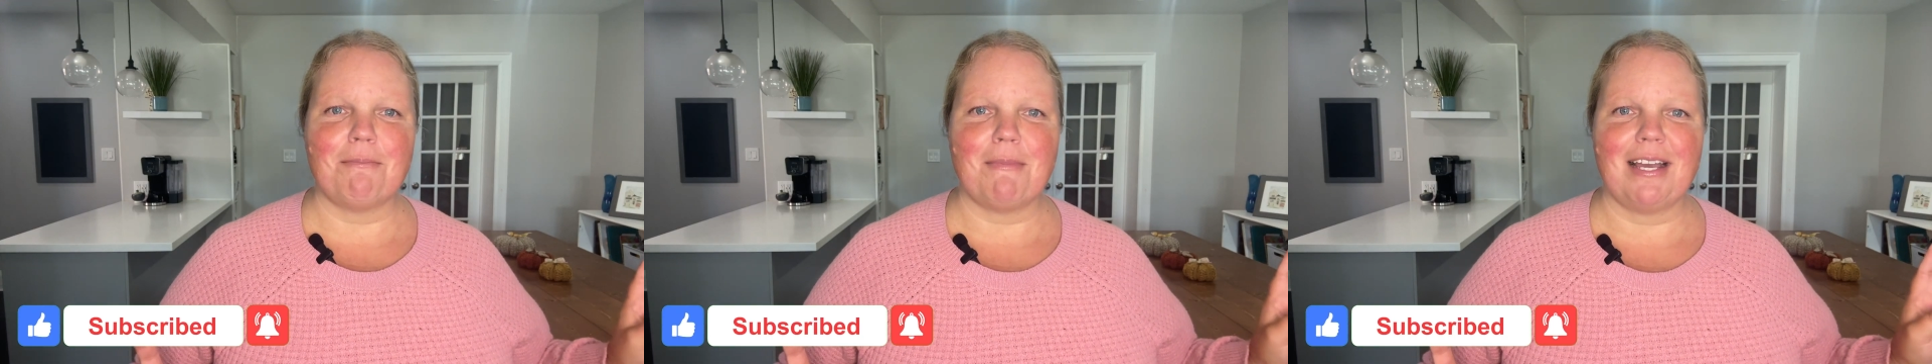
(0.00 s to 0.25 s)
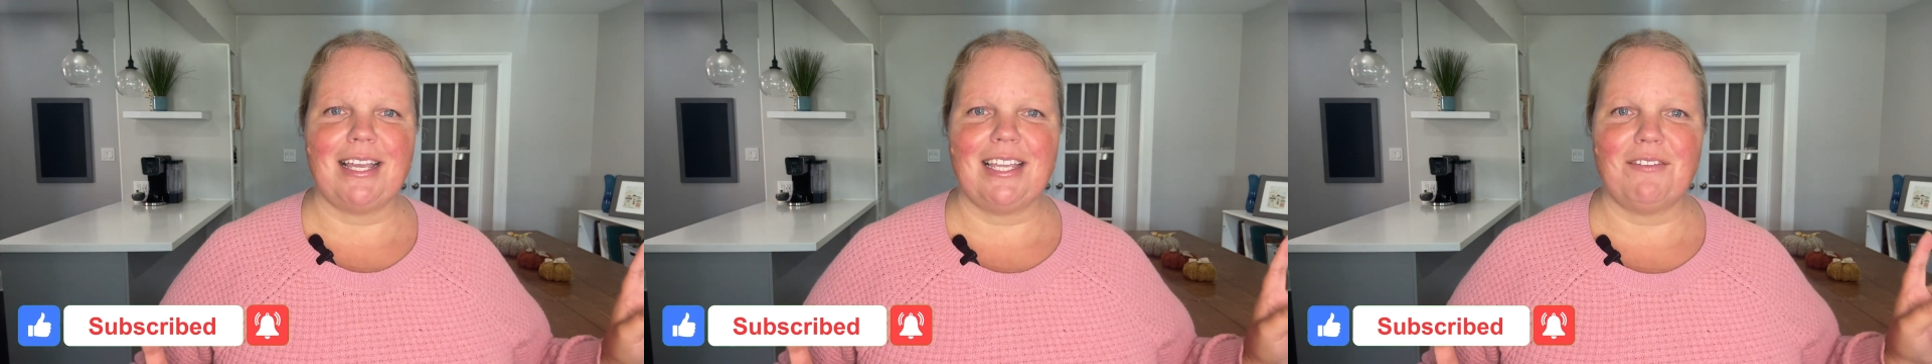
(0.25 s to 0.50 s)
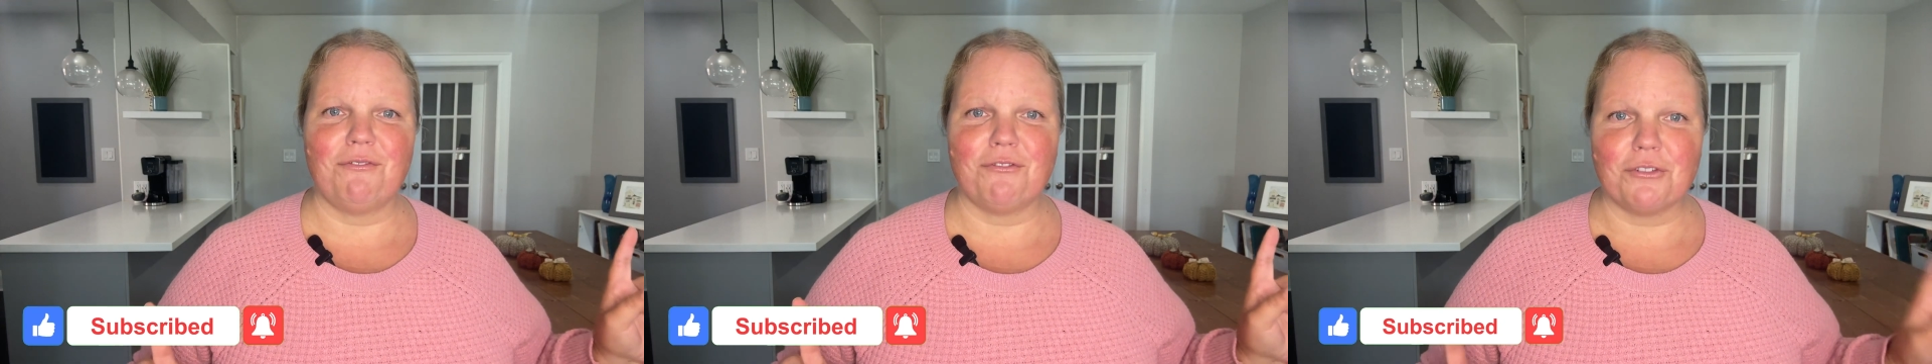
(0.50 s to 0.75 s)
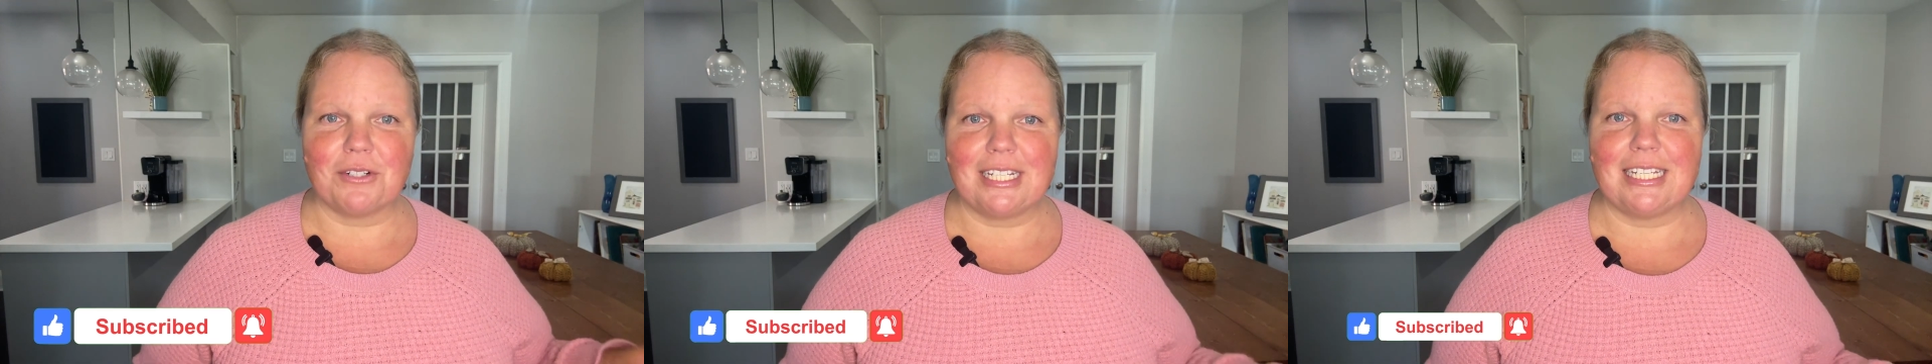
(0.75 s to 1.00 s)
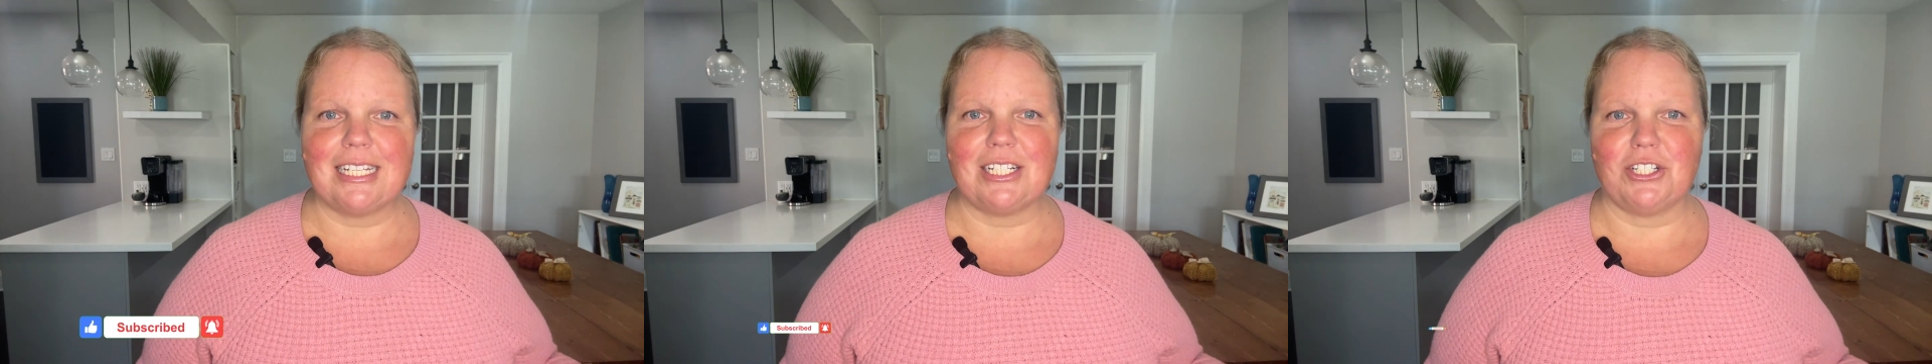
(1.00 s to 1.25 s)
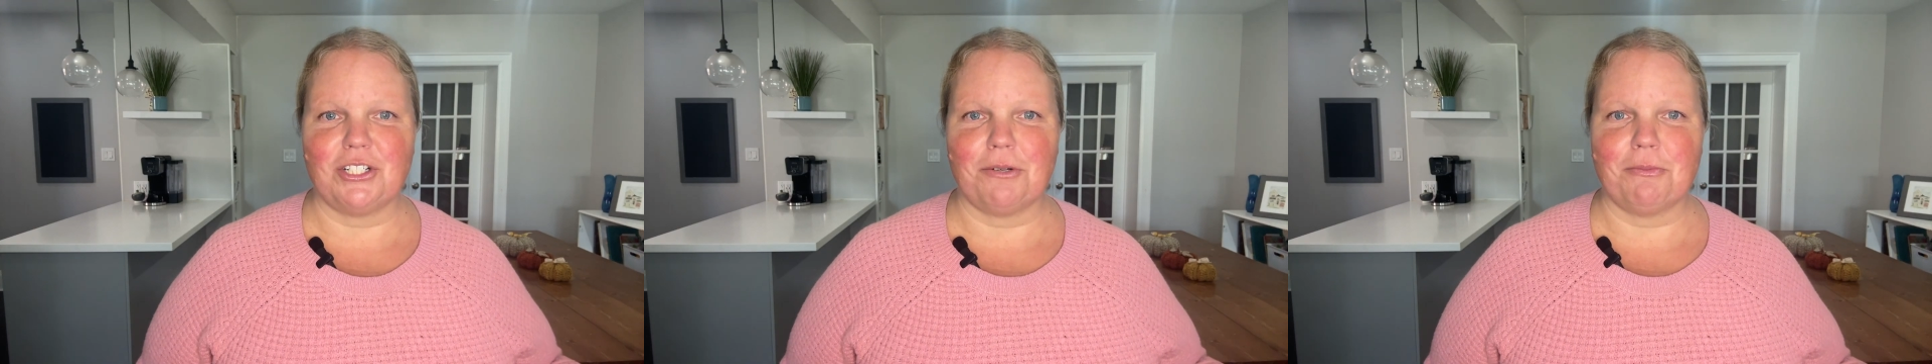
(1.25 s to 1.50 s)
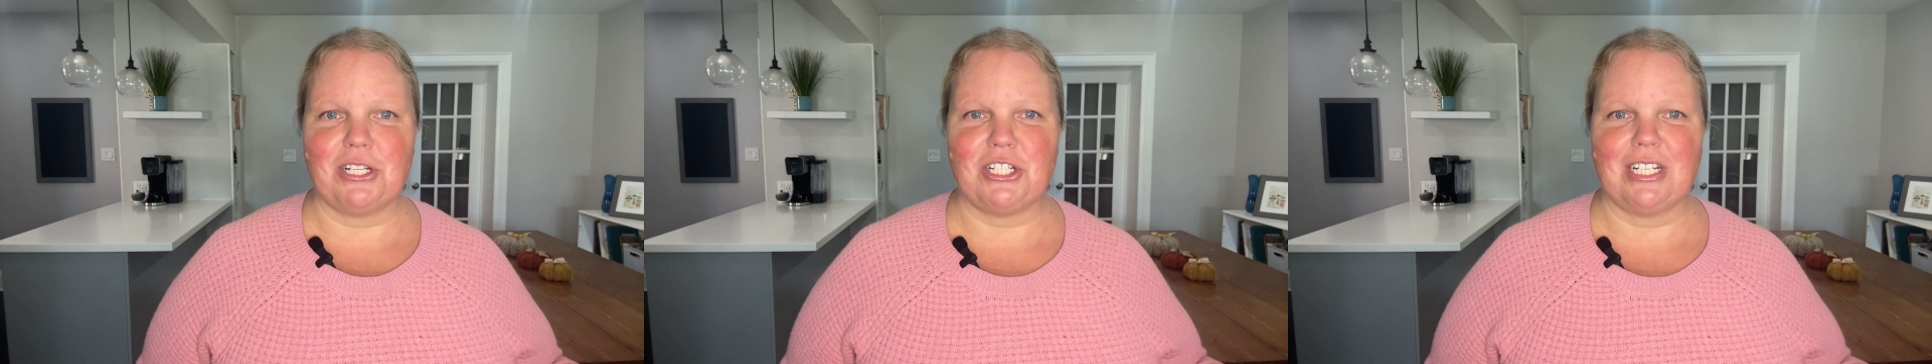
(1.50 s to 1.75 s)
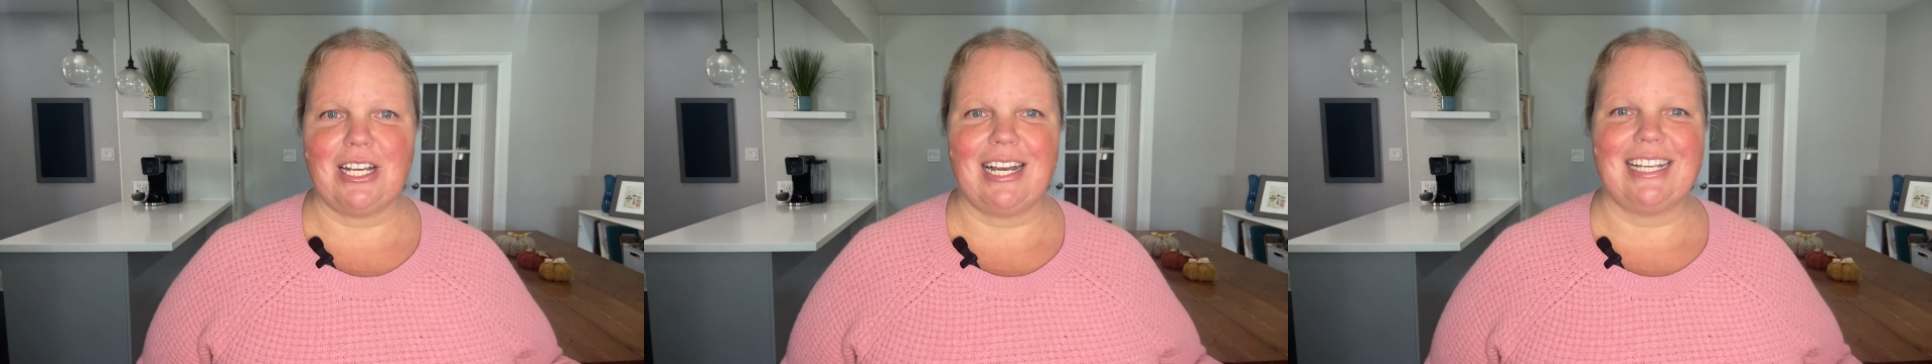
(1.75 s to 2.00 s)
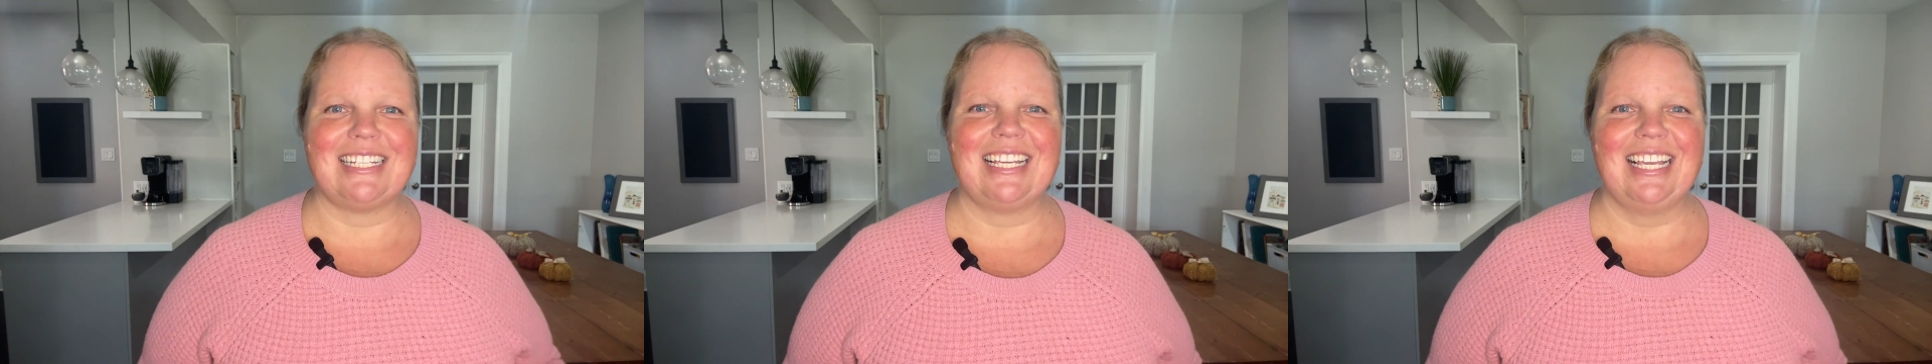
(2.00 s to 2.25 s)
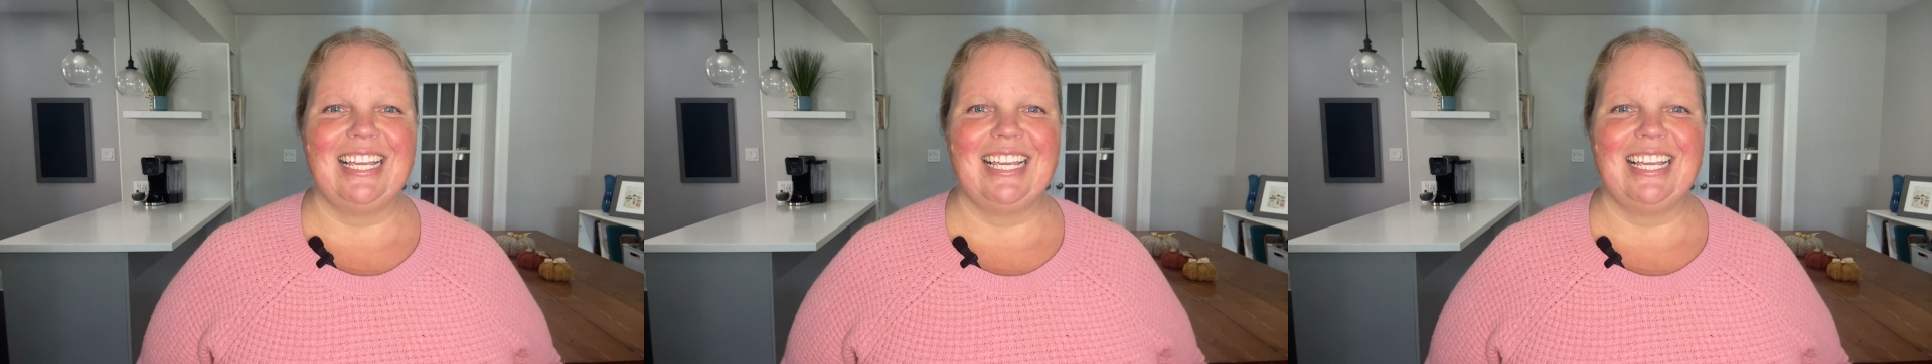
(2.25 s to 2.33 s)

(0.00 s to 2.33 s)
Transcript: my free Durham Region guide.